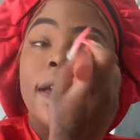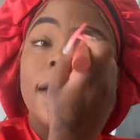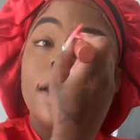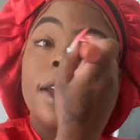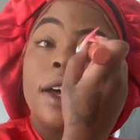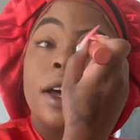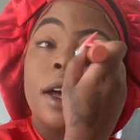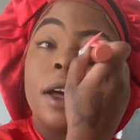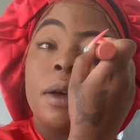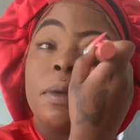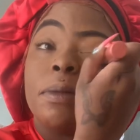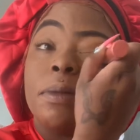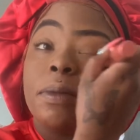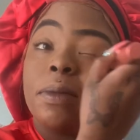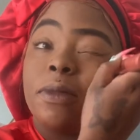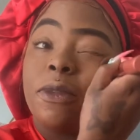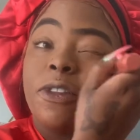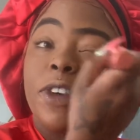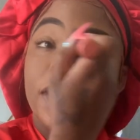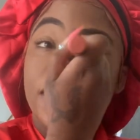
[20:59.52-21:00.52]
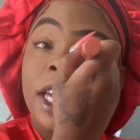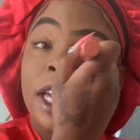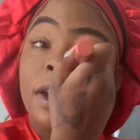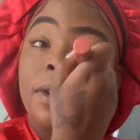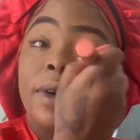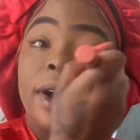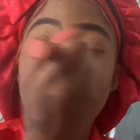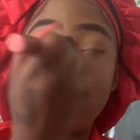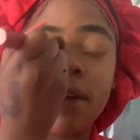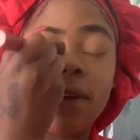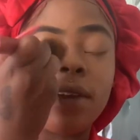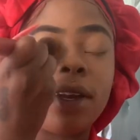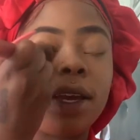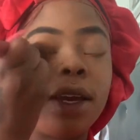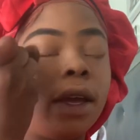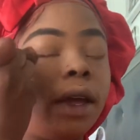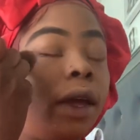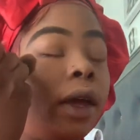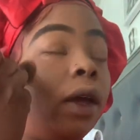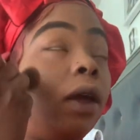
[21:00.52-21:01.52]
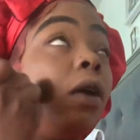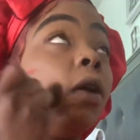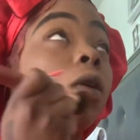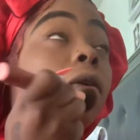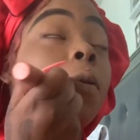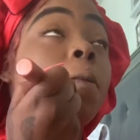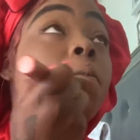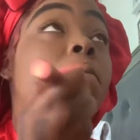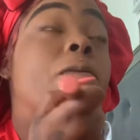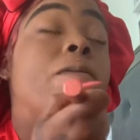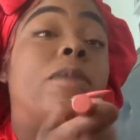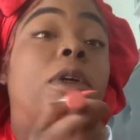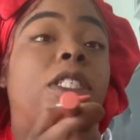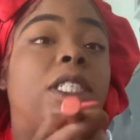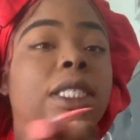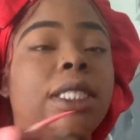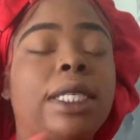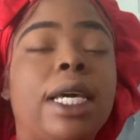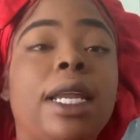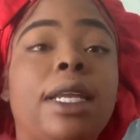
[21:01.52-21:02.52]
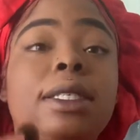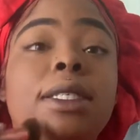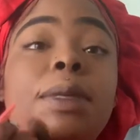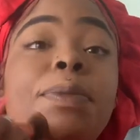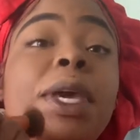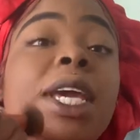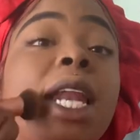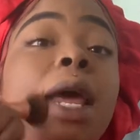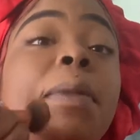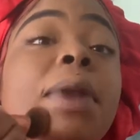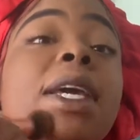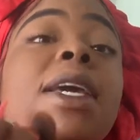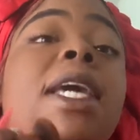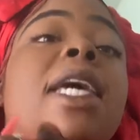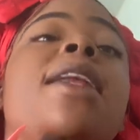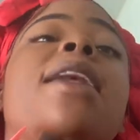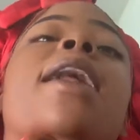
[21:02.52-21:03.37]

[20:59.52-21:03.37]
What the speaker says: up fucking around and just being able to get it